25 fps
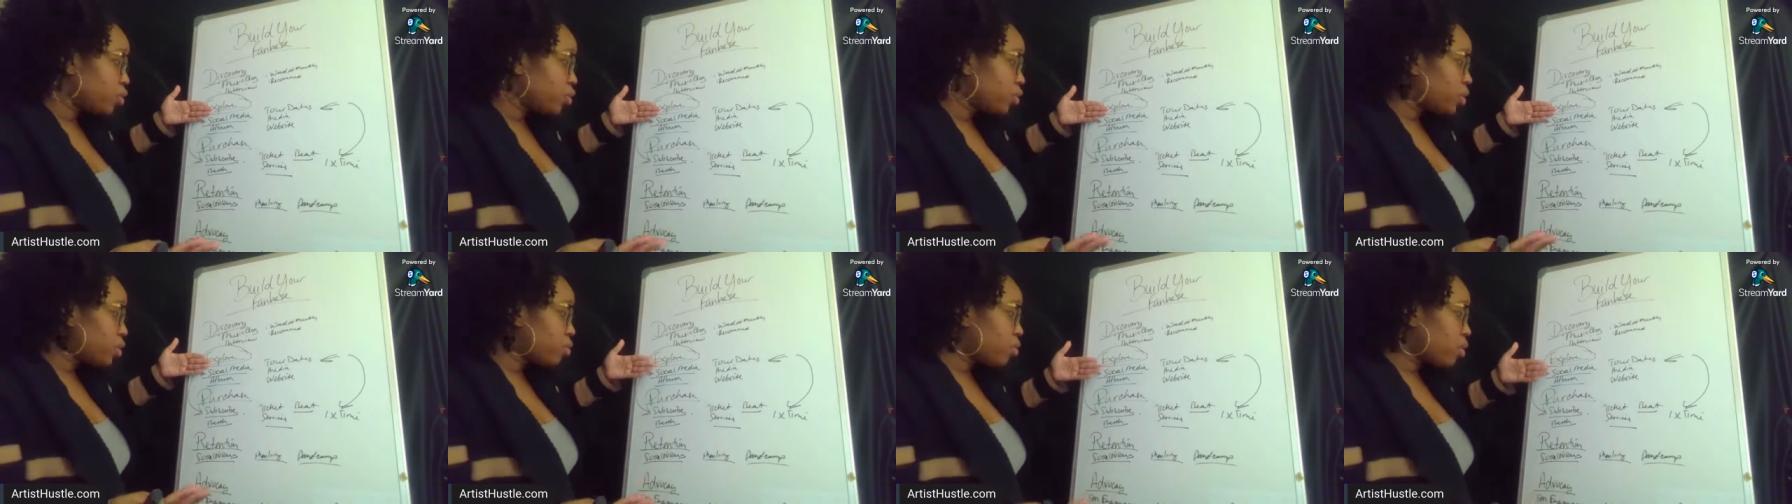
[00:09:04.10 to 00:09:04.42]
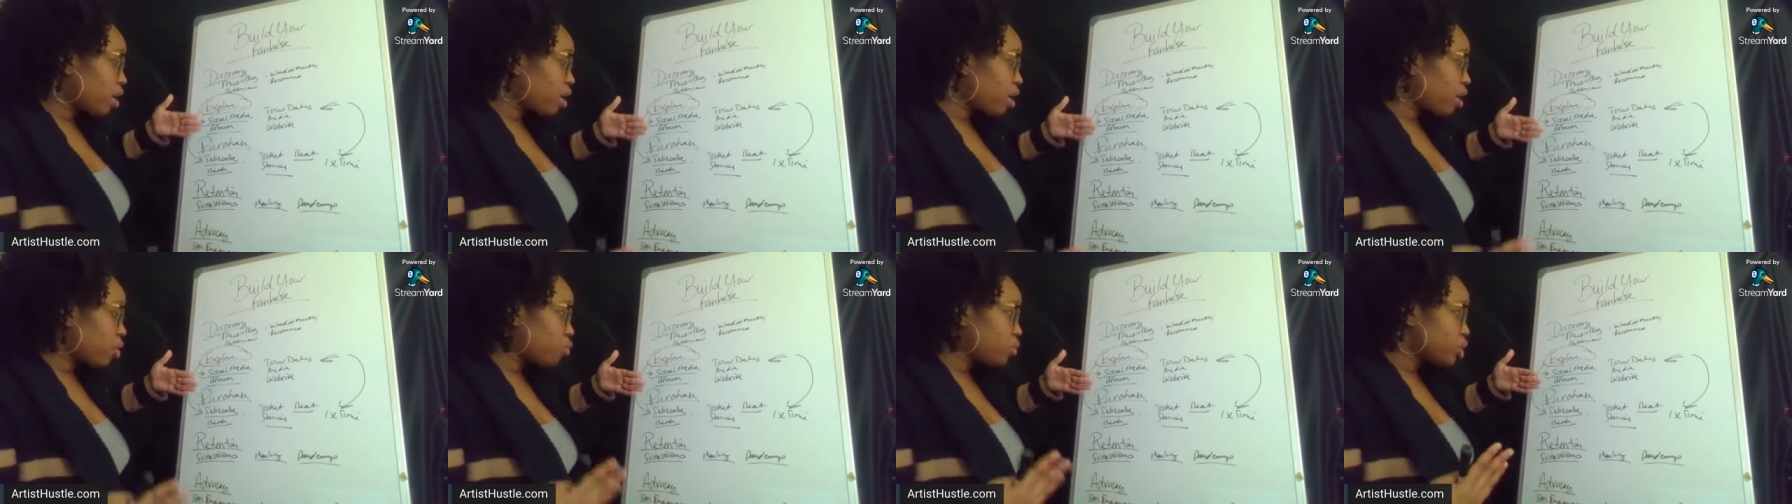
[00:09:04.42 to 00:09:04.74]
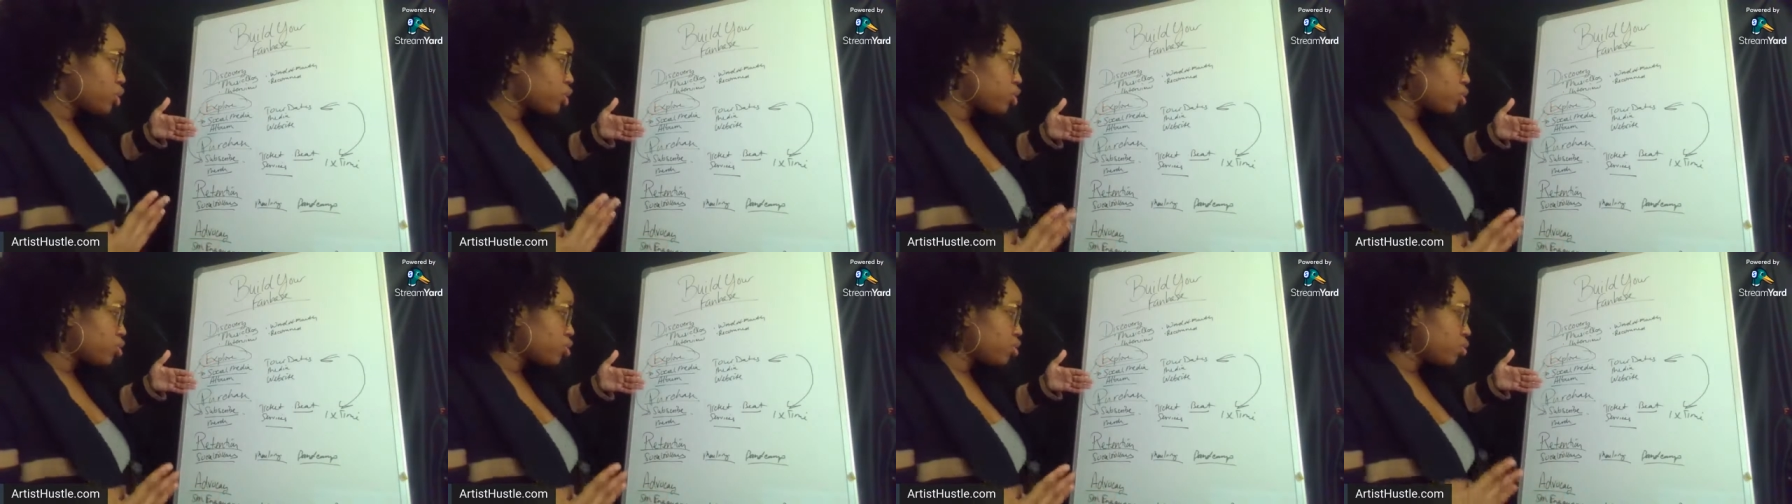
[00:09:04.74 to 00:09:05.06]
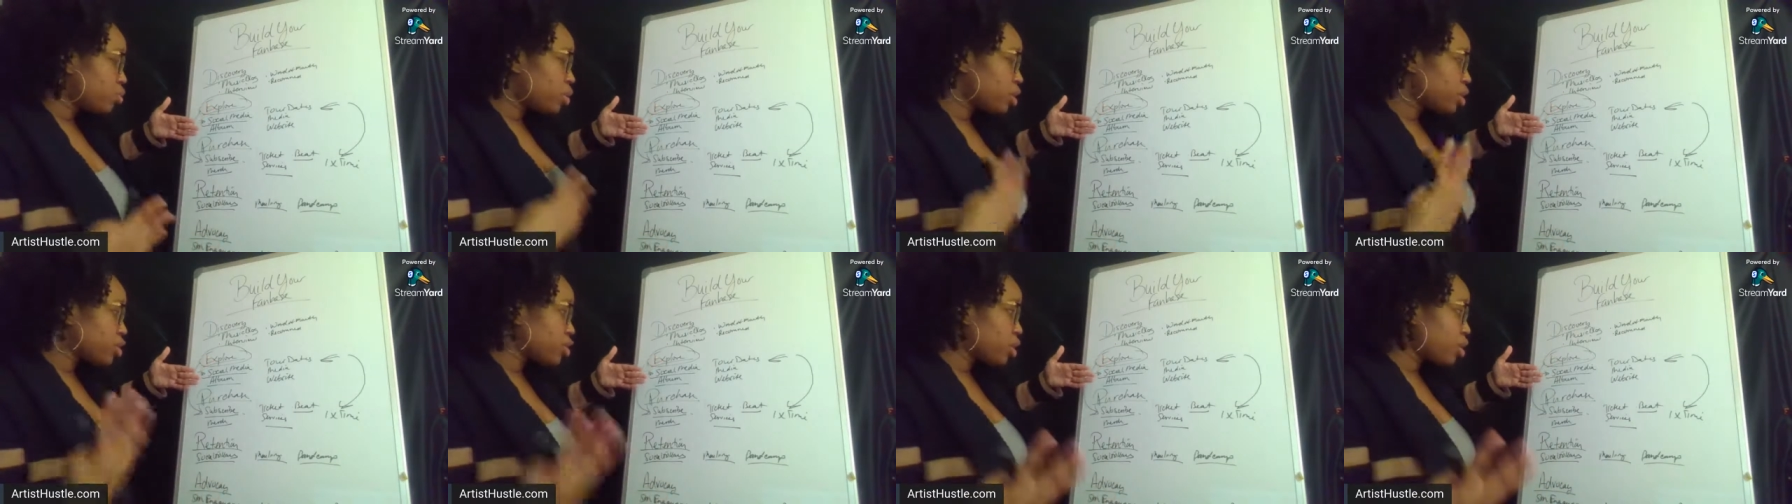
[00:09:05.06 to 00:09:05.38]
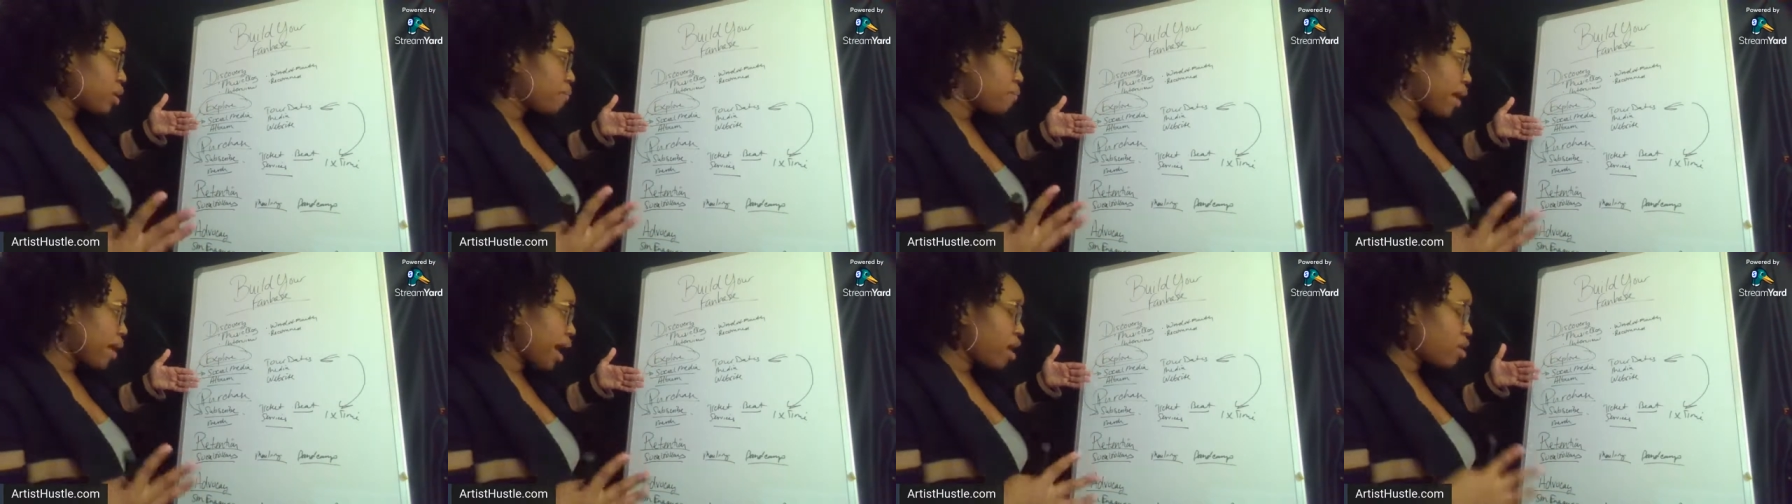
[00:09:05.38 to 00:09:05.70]
who you are and what you what
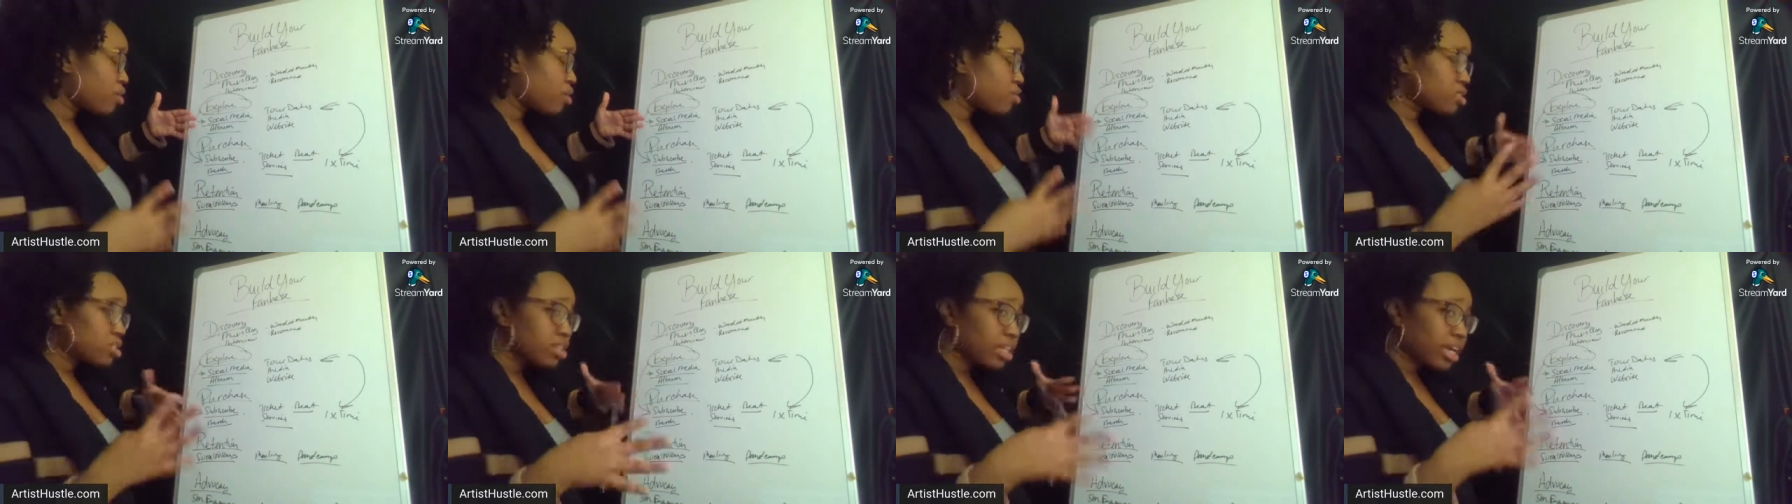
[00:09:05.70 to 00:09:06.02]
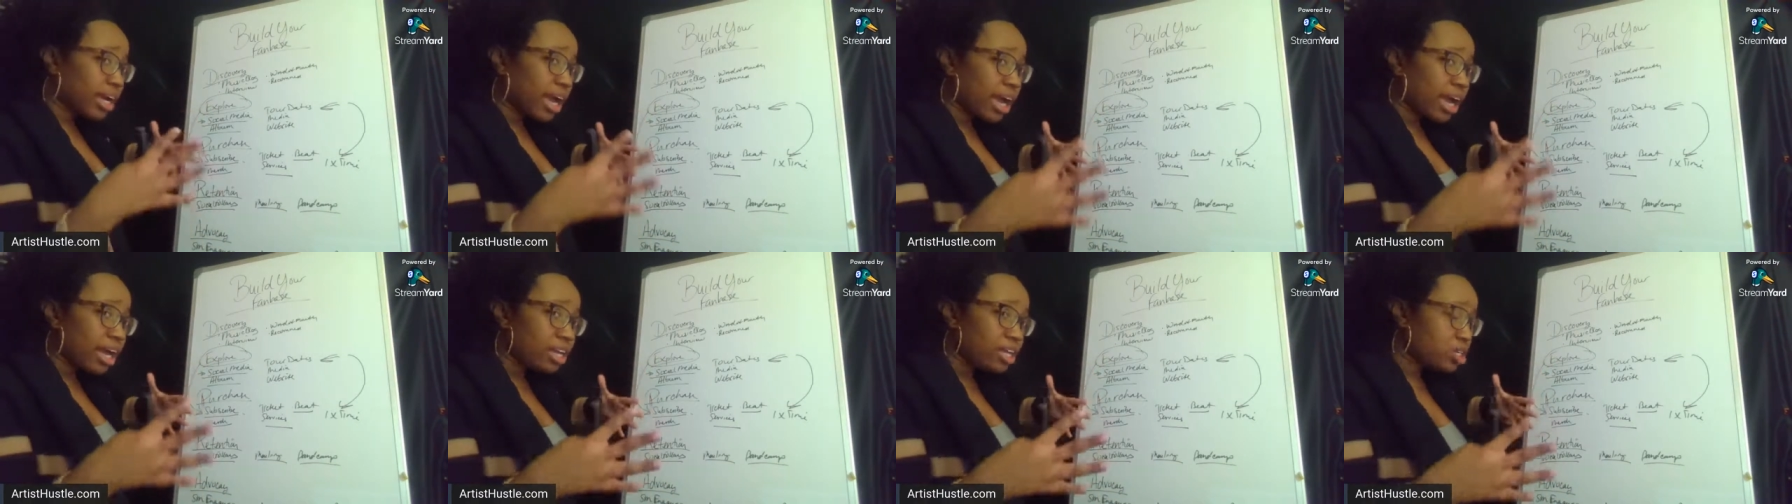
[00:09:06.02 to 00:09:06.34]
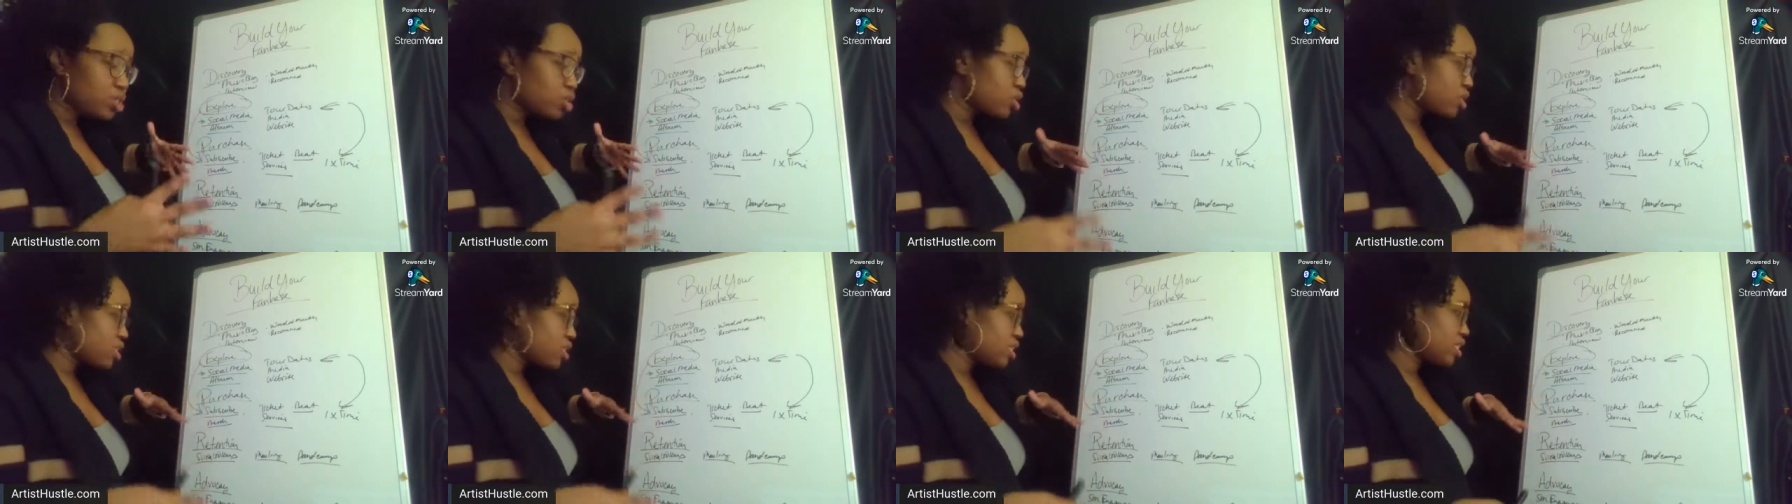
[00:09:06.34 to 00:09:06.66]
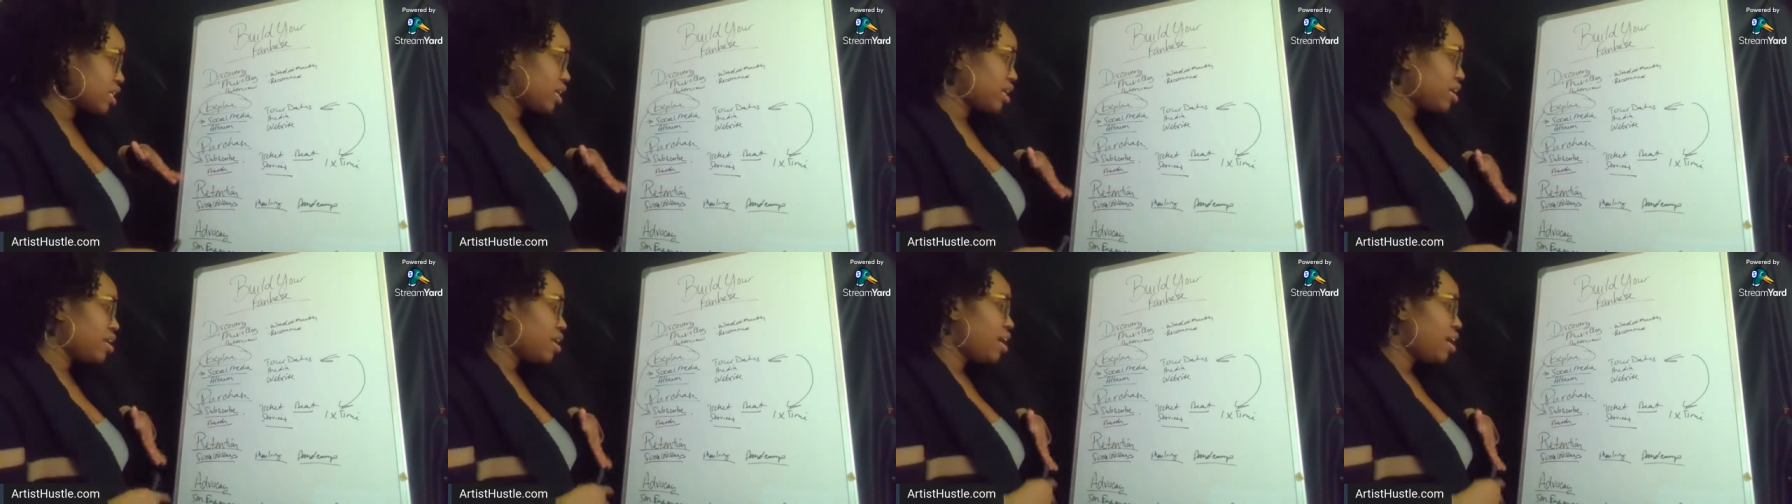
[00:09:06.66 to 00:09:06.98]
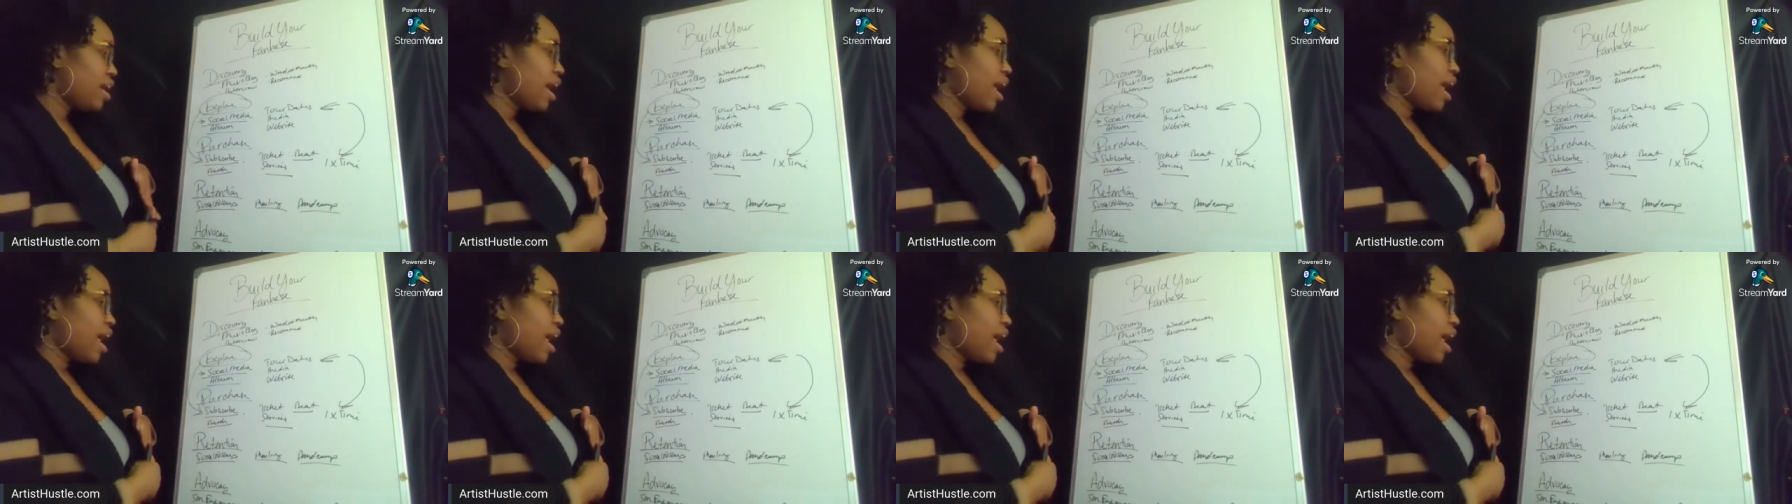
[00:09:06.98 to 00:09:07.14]
you're about so they're kind of interested